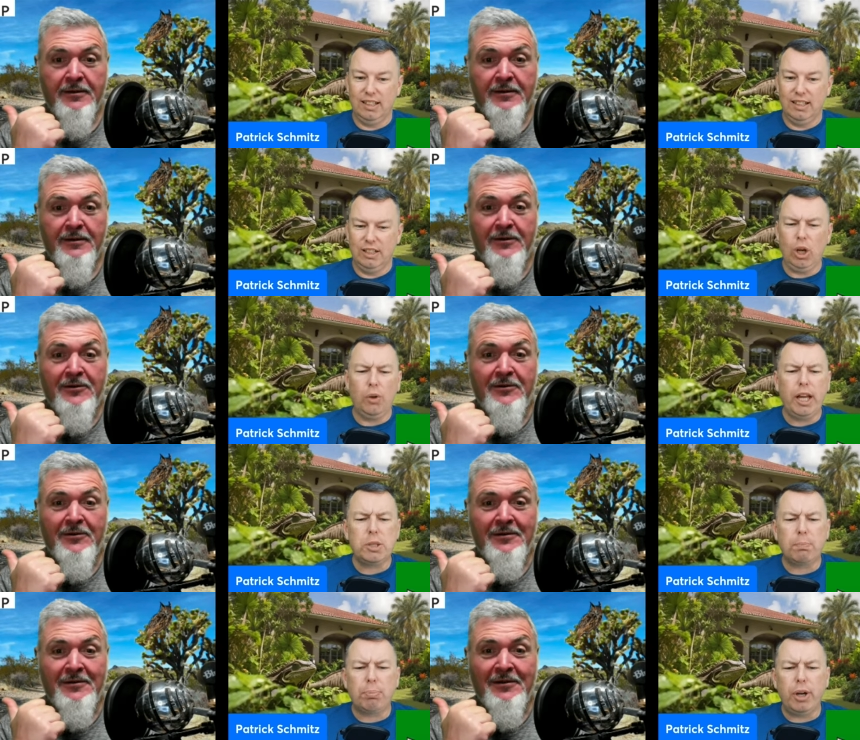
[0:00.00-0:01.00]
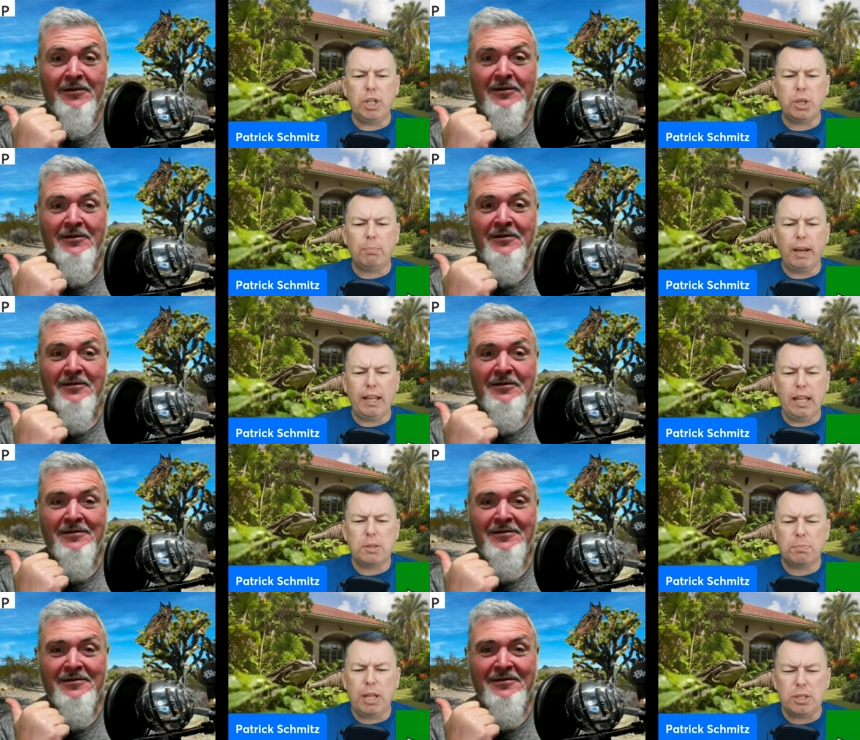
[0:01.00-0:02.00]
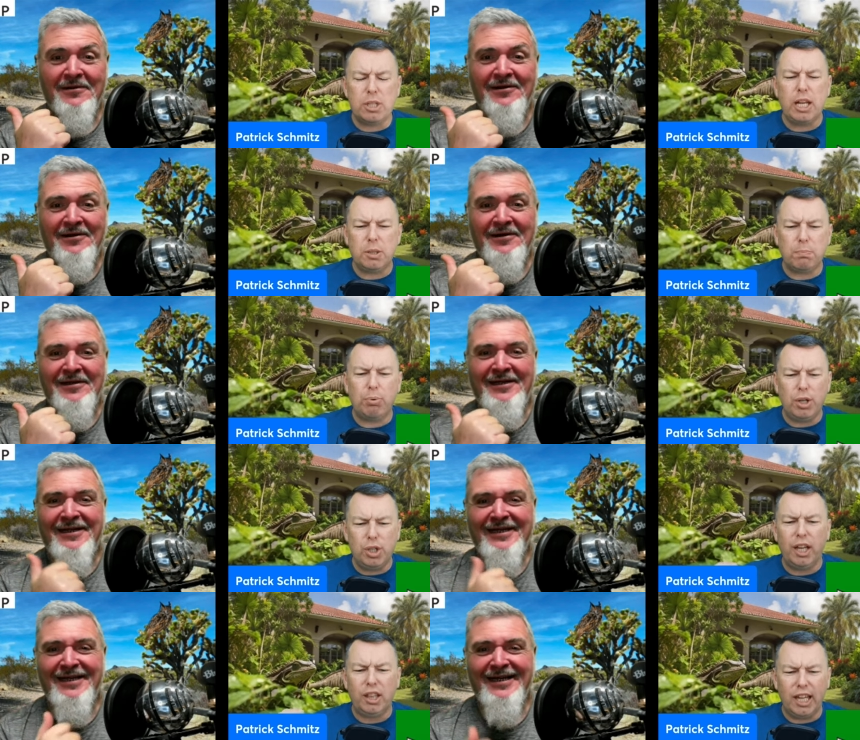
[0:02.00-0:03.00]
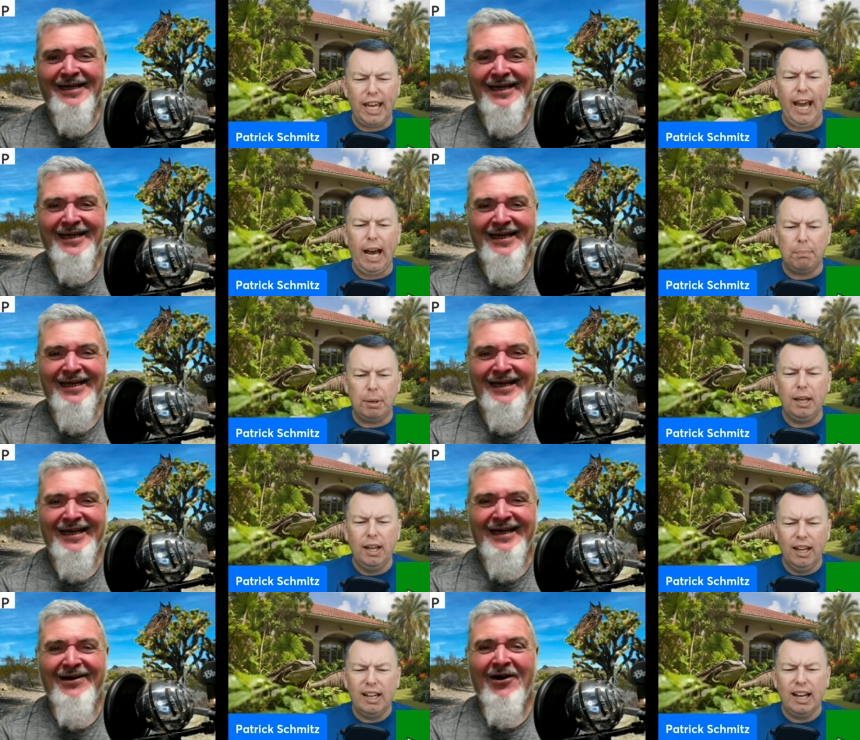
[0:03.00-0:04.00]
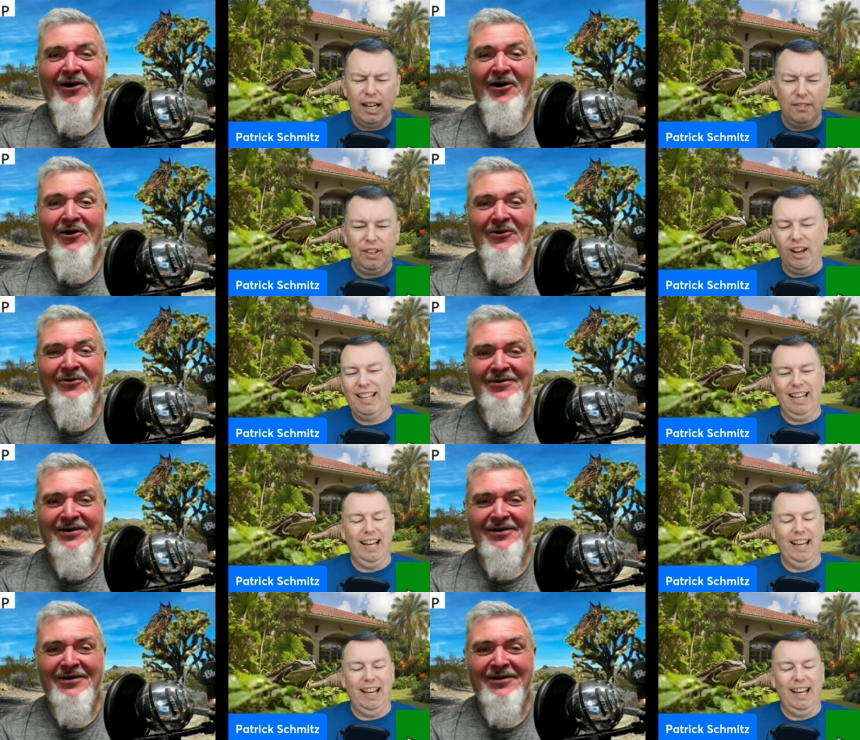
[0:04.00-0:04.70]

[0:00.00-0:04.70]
Speaker 1: No, that's bridging. That's that's that's bridging the gap, kind oh, of.